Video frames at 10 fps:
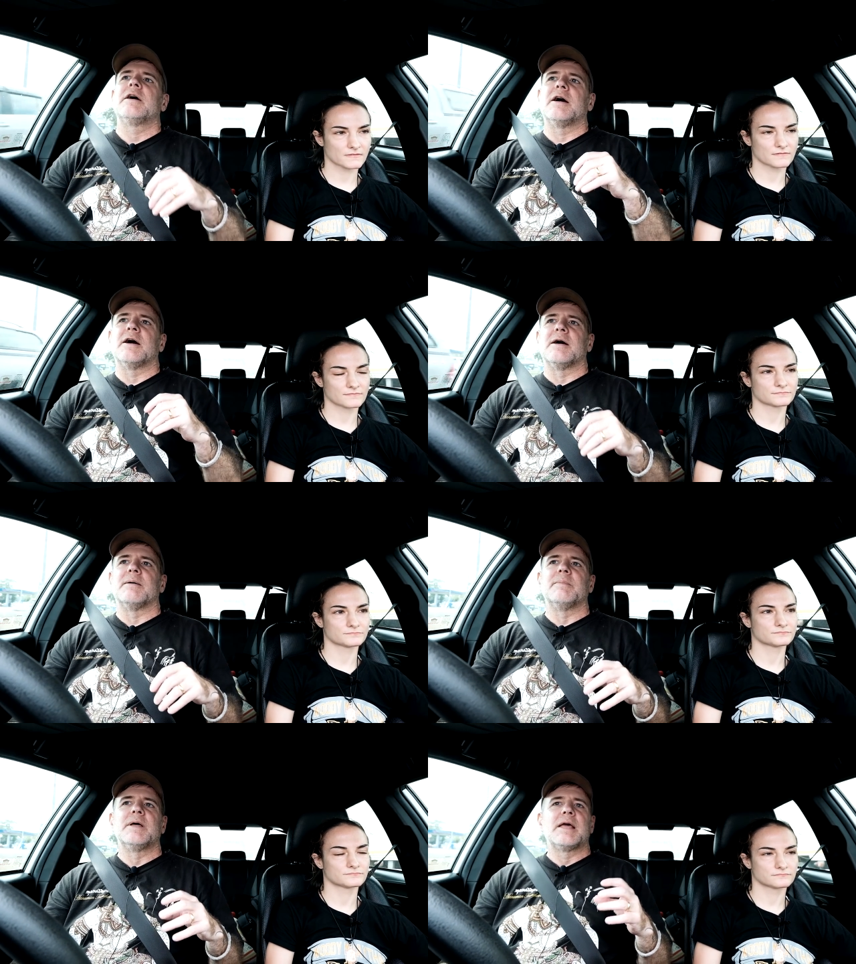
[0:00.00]

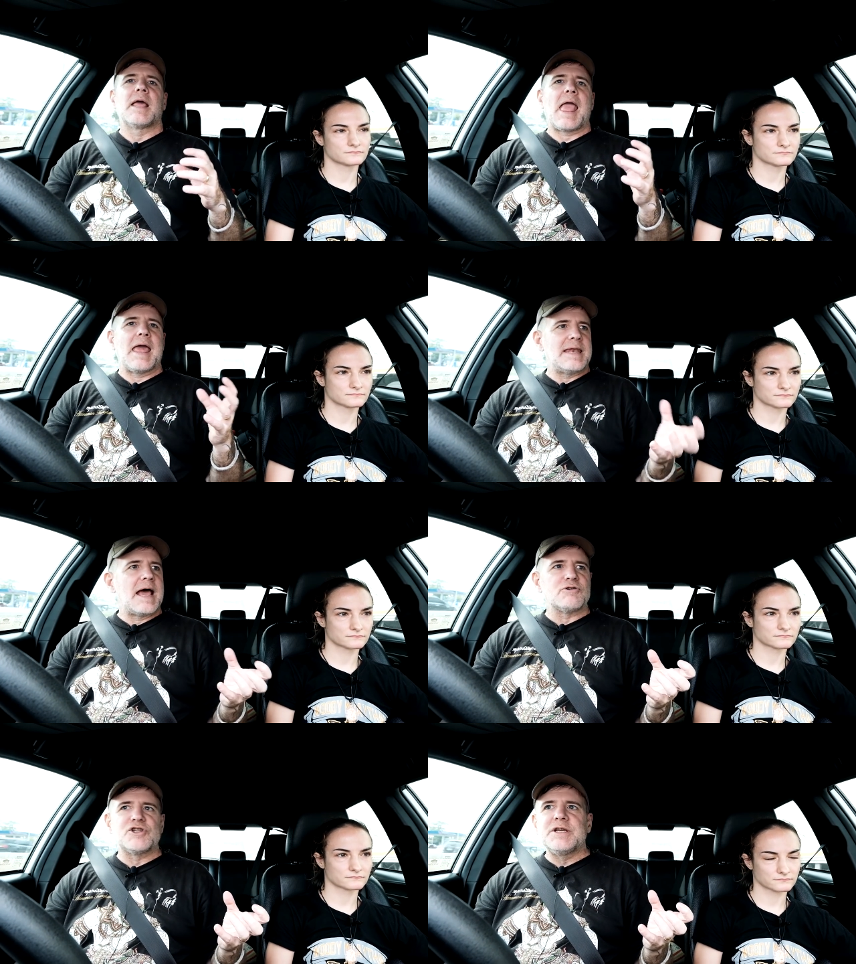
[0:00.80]
Speaker 1: Um, and
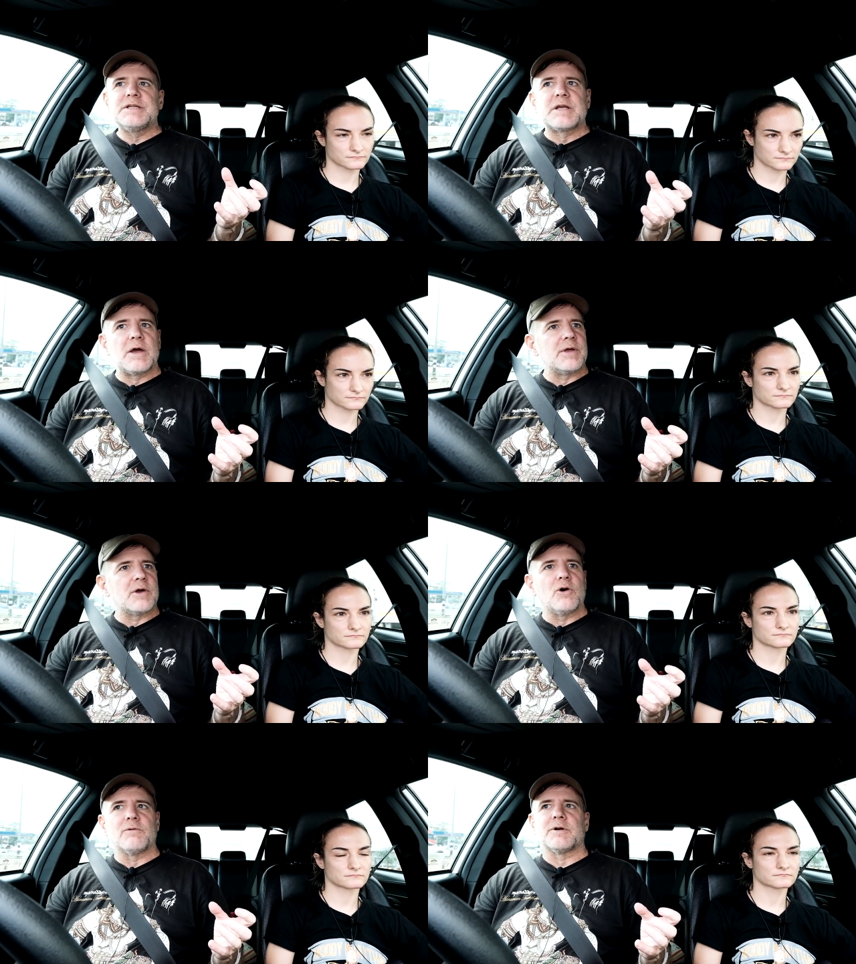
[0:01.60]
now she's going
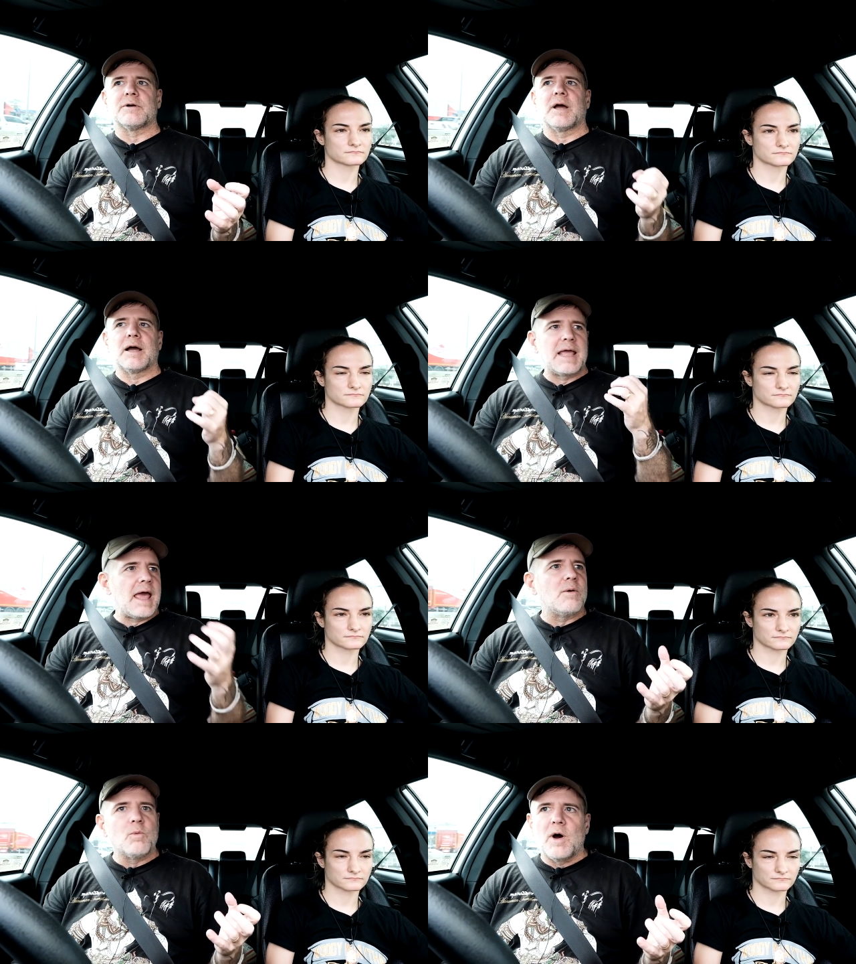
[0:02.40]
over again.